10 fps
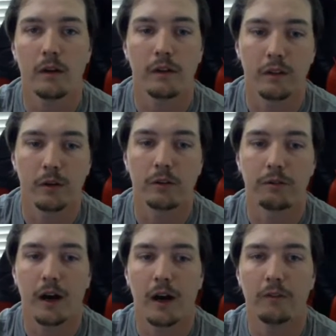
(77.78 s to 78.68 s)

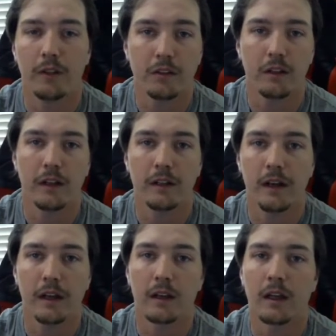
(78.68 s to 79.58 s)
5 Digi-Egg
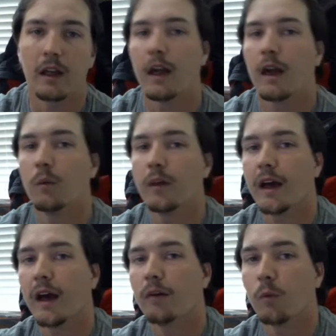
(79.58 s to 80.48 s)
deck, and we
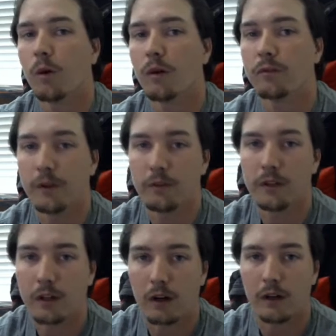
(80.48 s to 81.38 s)
have one 50
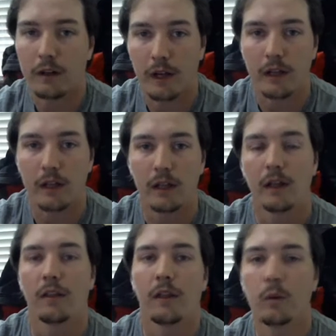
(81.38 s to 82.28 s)
card deck
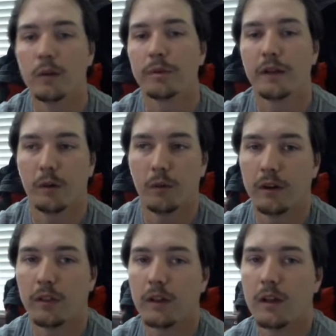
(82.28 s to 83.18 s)
that we play
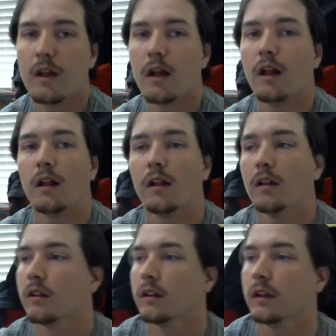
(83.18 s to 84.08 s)
with.
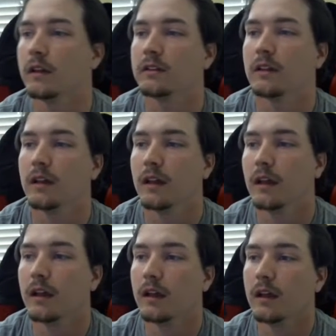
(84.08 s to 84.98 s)
This
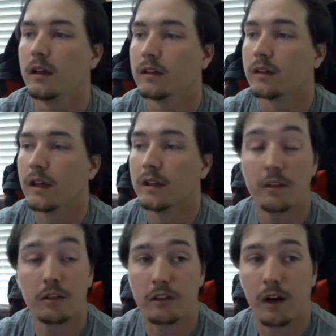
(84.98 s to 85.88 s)
is a
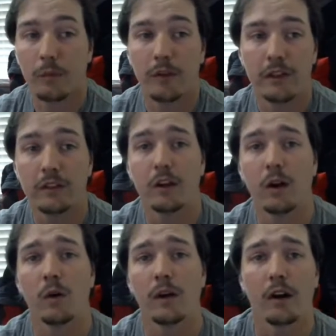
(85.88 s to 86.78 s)
Digitama. These
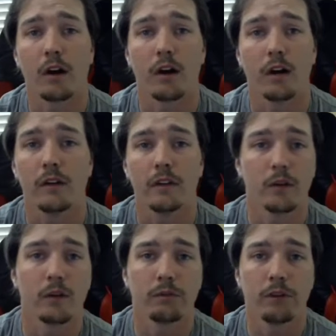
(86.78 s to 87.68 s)
go in our
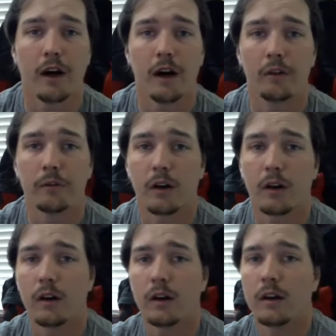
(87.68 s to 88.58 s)
0 to 5
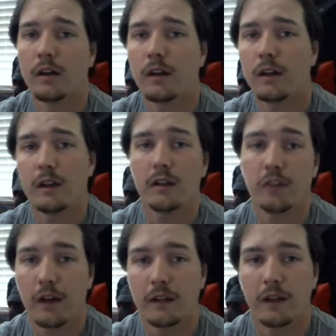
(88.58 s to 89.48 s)
card
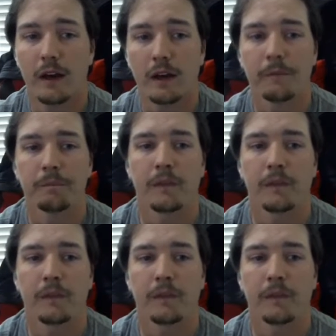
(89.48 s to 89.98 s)
Digi-Egg deck,